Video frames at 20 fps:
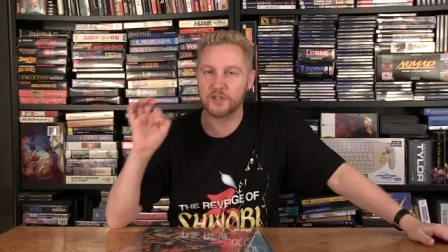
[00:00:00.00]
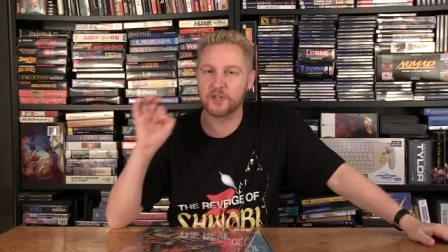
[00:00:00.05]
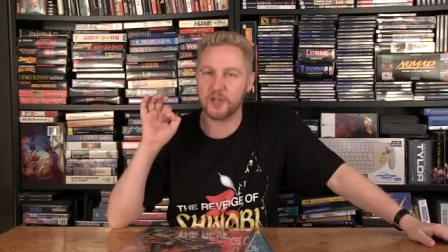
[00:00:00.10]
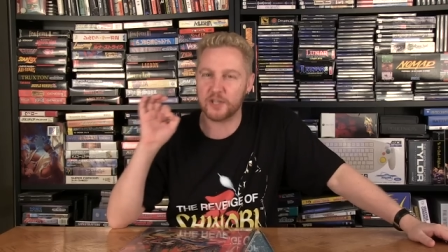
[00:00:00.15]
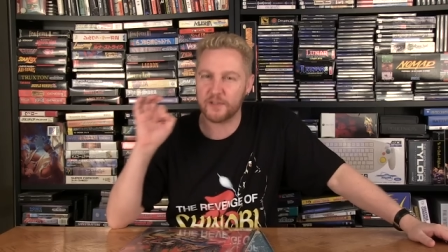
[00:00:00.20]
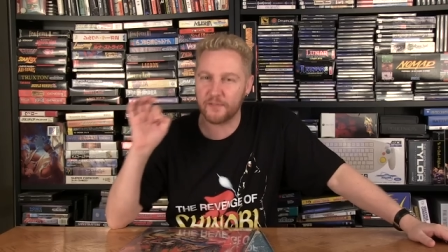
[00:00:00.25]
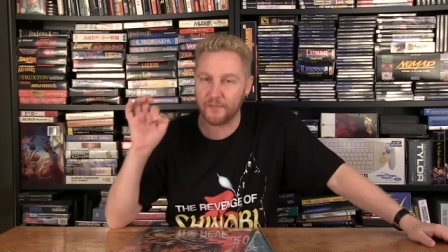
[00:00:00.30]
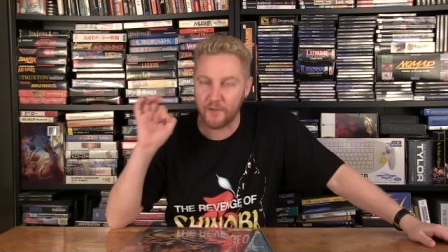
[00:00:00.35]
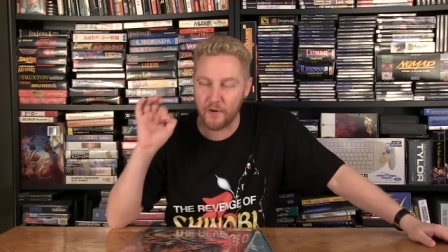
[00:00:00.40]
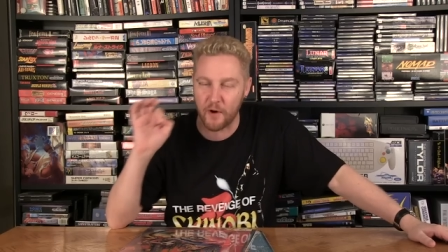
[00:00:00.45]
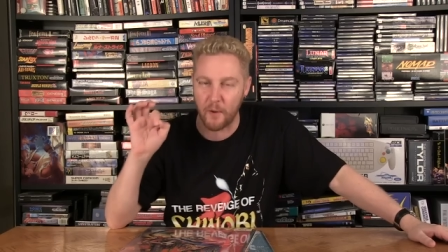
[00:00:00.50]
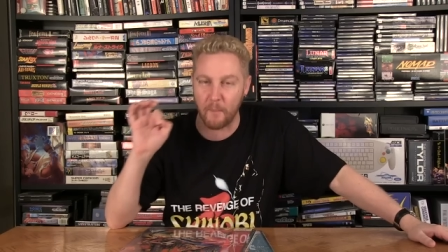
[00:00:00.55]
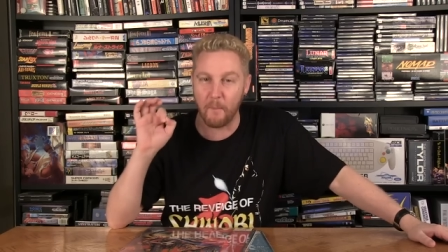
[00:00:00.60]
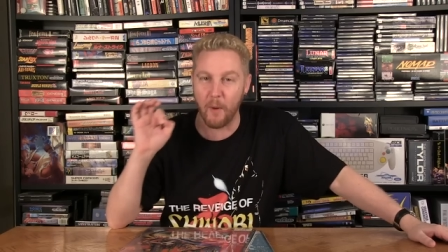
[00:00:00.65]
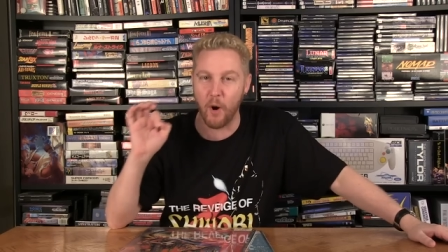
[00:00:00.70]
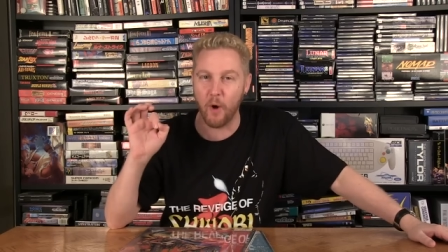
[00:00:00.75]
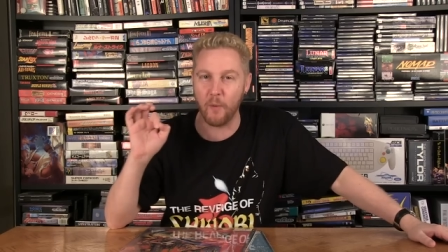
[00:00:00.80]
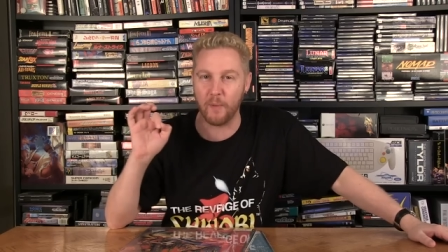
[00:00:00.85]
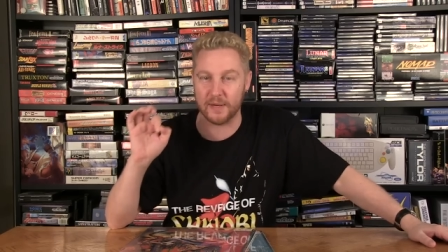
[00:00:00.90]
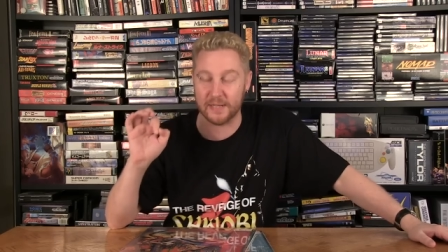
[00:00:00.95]
just for a
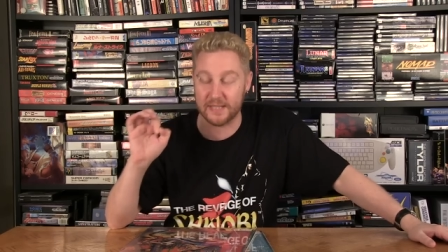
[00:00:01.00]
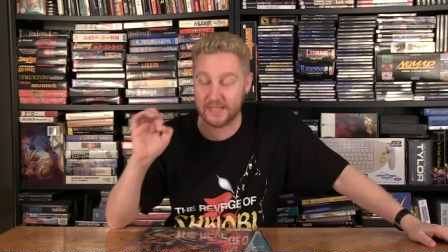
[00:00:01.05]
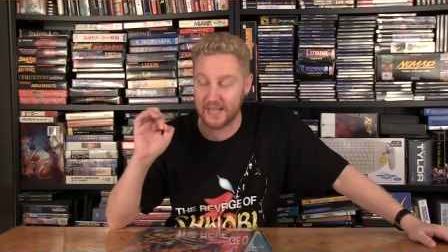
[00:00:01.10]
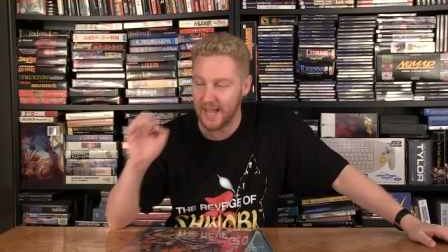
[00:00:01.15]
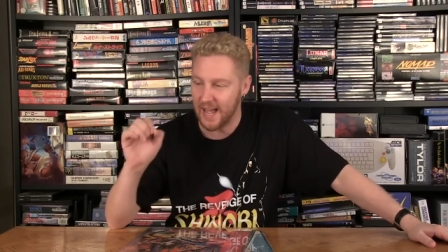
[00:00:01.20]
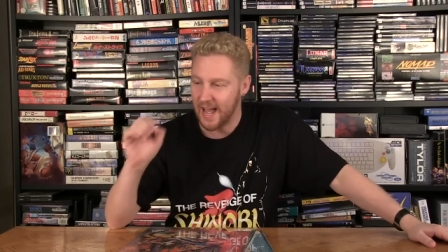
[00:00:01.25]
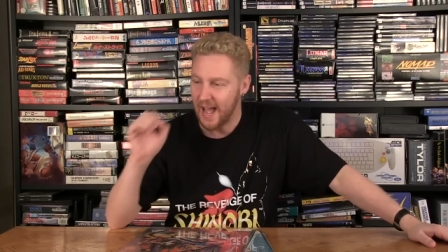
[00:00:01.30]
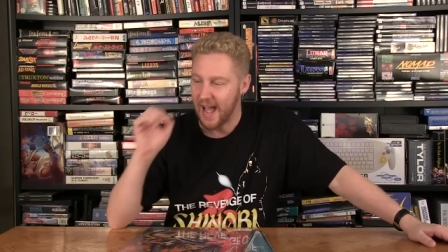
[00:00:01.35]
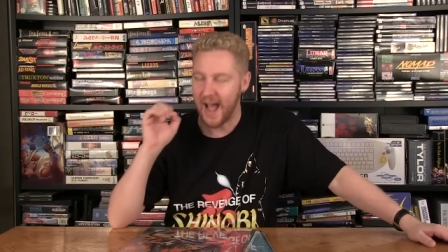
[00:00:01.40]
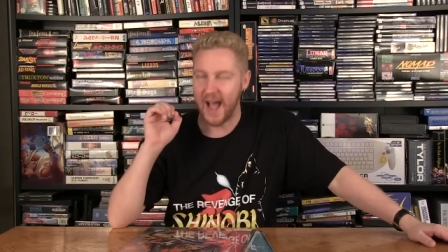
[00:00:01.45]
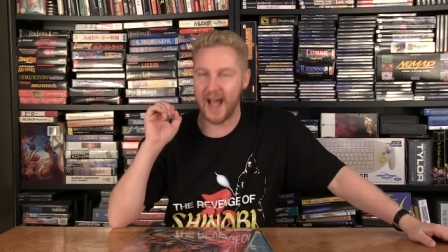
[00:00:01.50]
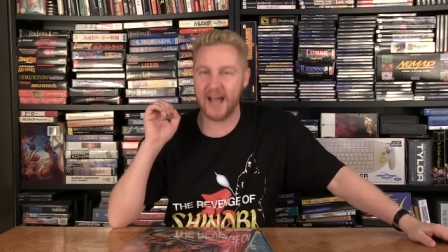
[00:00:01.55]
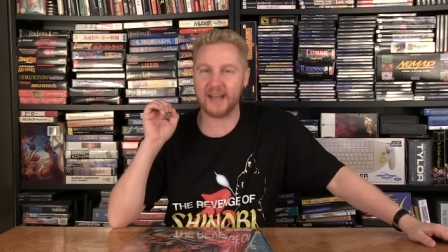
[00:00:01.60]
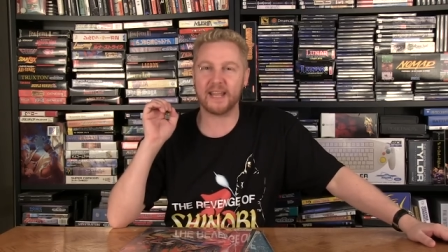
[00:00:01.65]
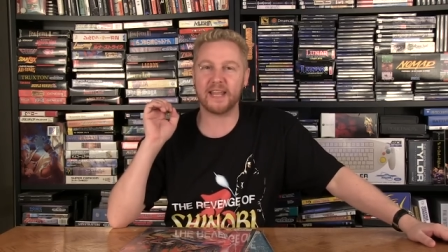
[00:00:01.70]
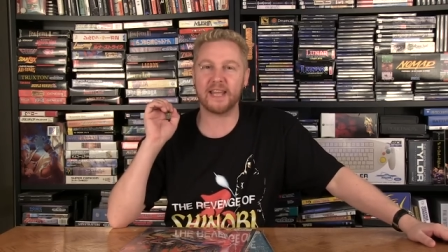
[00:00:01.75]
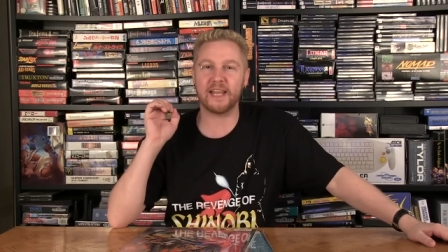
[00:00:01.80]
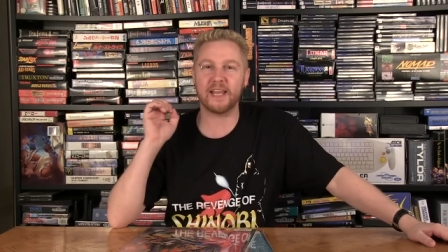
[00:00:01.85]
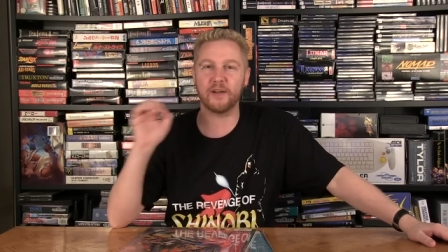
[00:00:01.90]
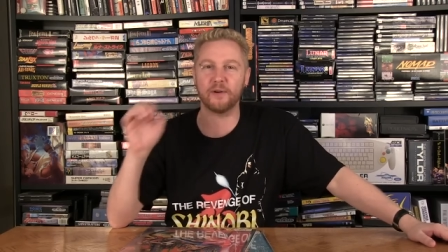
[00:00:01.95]
moment
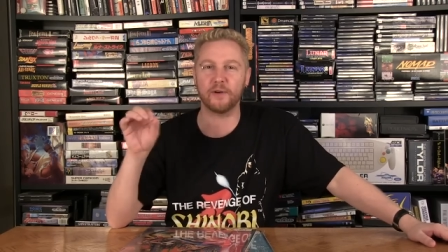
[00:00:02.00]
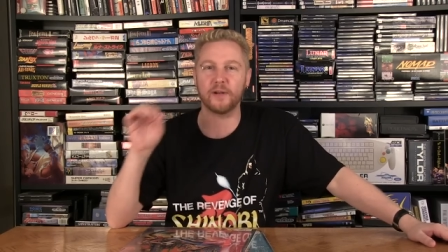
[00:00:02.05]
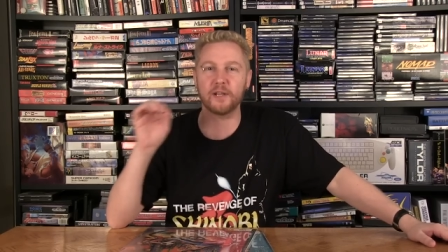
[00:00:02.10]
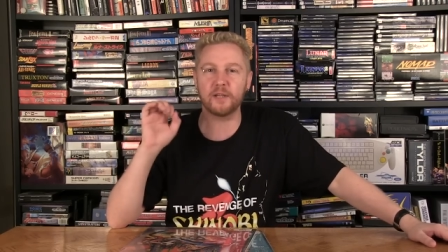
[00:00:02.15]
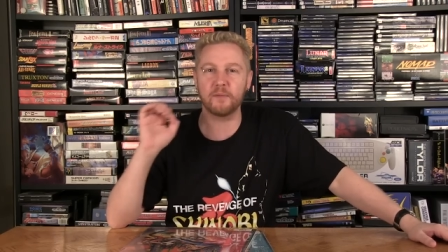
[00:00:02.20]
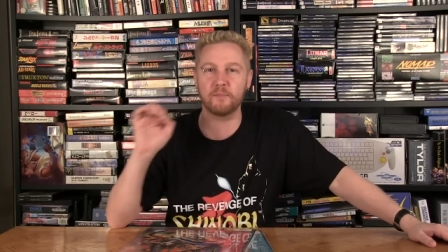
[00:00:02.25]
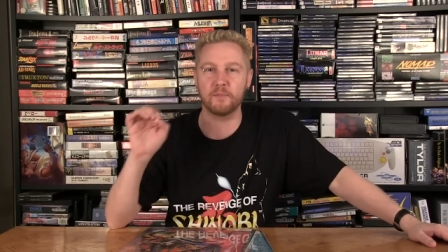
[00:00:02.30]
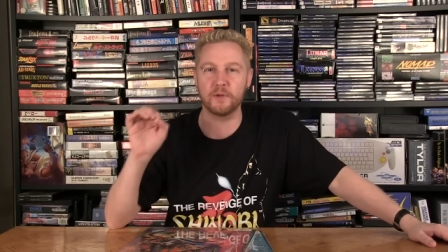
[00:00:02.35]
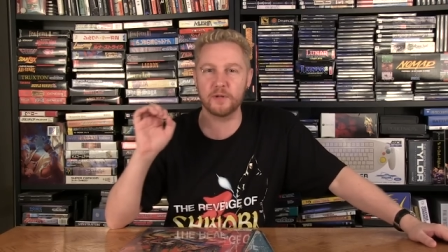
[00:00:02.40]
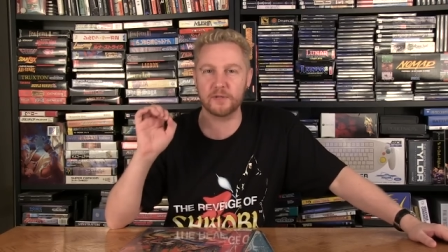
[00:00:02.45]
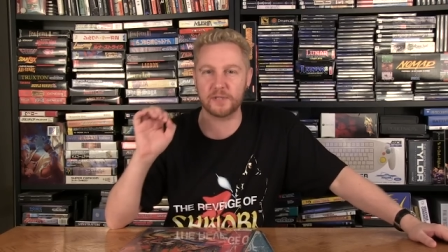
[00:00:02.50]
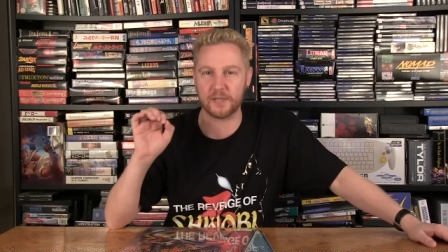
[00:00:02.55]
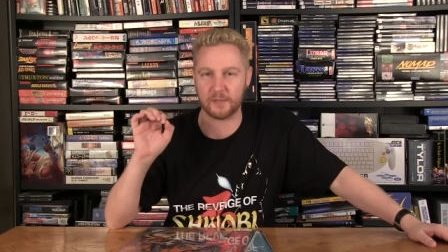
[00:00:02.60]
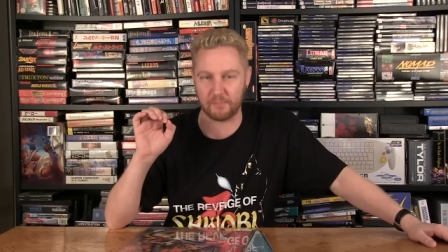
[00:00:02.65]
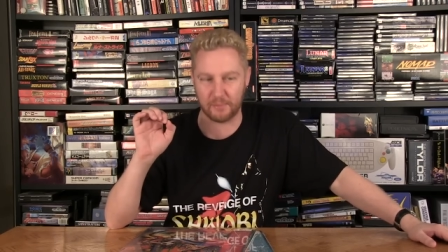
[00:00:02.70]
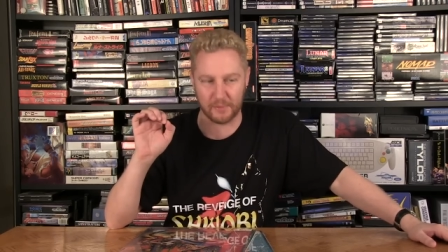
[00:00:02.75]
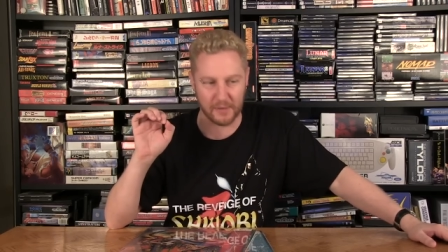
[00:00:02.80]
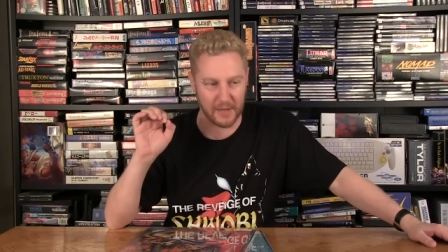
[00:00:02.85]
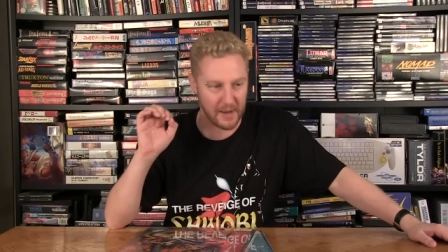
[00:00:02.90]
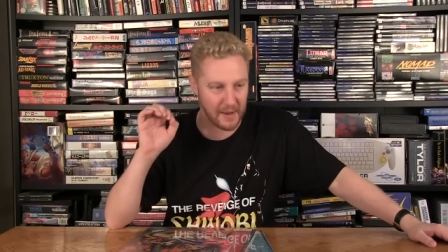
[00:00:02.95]
and hearing the music
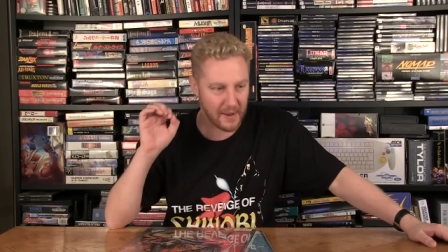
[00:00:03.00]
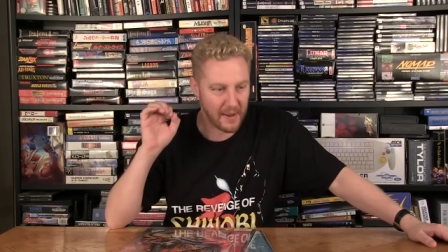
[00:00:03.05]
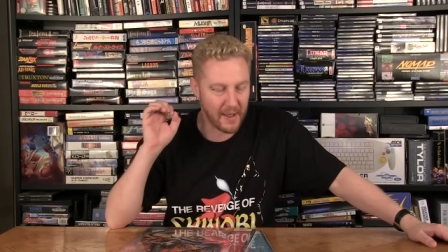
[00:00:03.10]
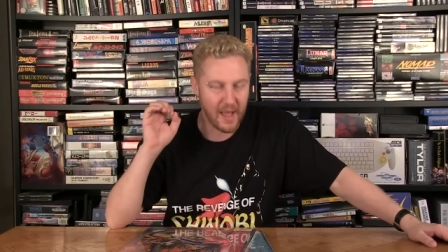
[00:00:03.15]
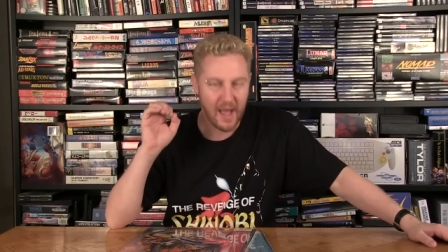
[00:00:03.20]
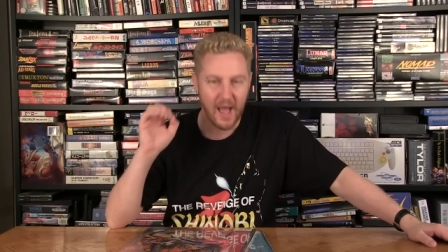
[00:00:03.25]
play.